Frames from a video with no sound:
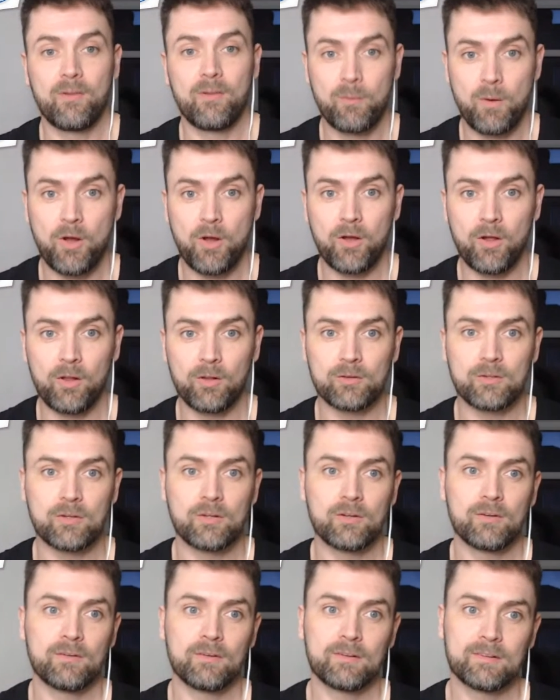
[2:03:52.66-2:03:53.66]
the
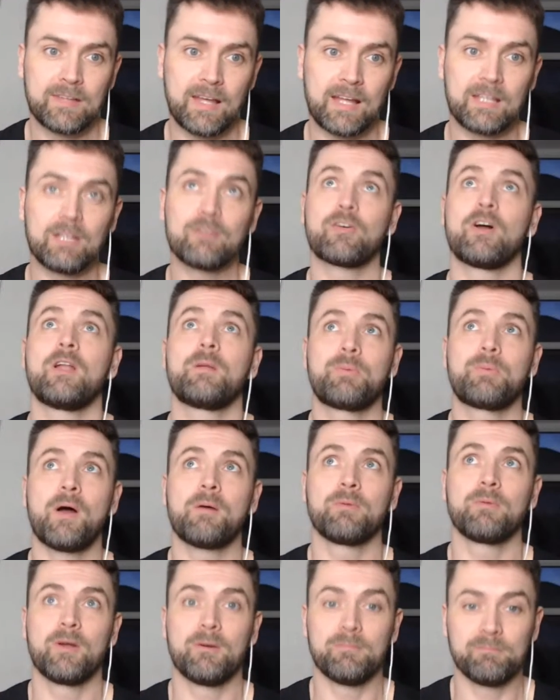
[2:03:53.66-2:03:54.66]
world, then you've got a
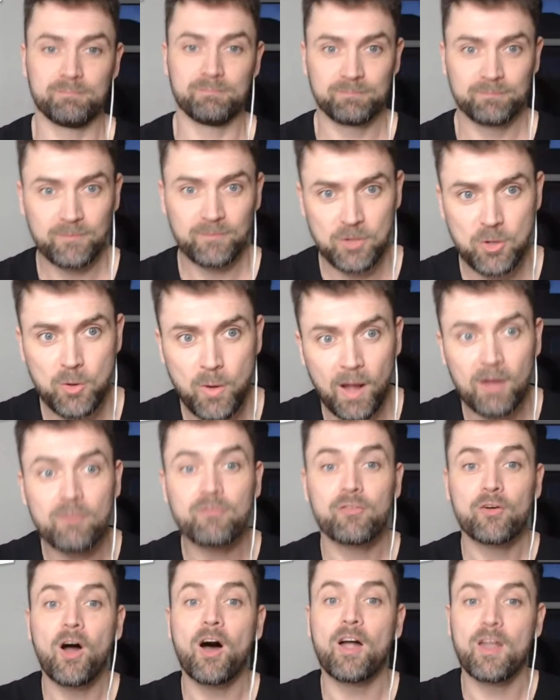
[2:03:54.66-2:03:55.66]
problem. You
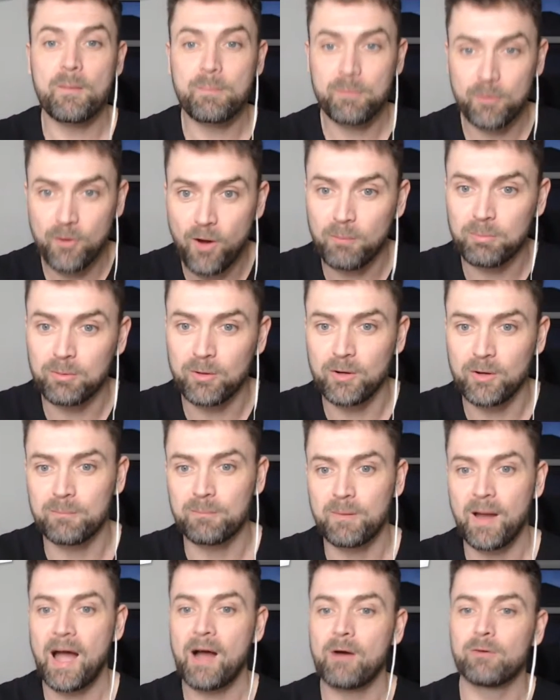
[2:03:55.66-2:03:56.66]
have got a
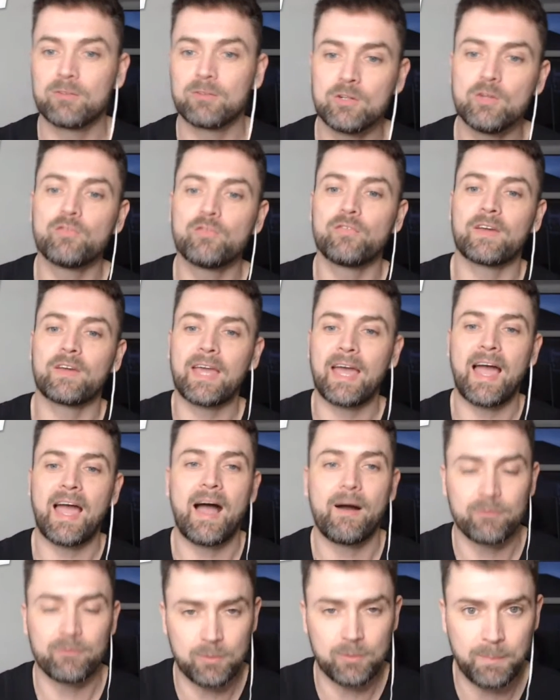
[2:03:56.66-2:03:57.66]
problem. How do you forget
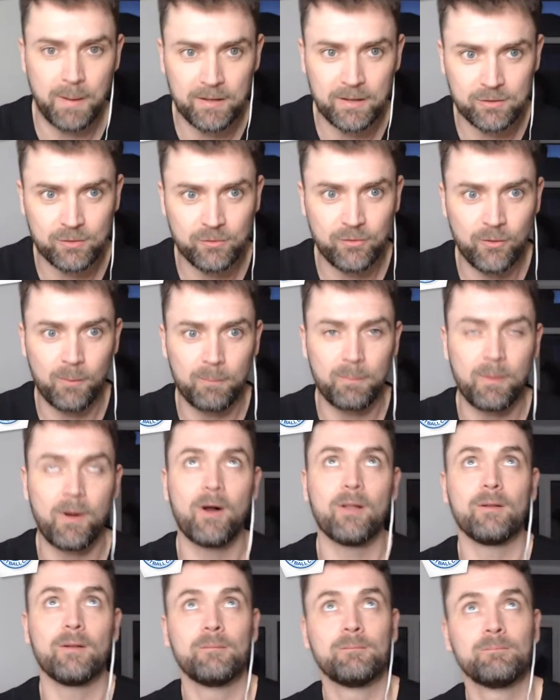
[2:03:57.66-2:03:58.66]
how to pass a
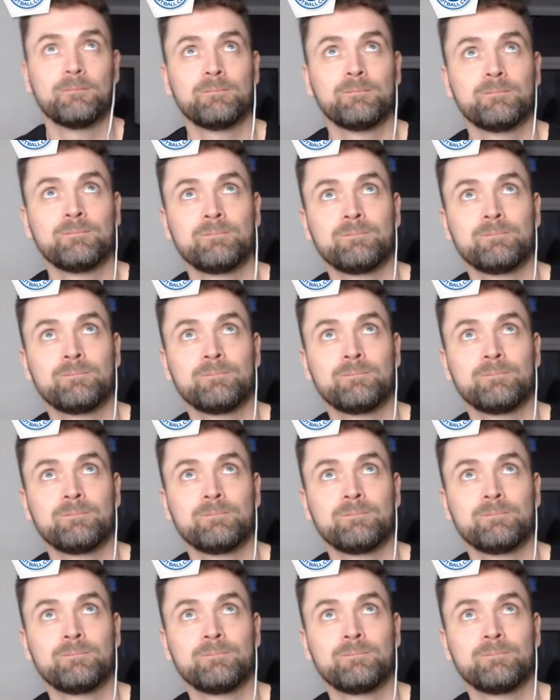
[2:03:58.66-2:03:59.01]
football?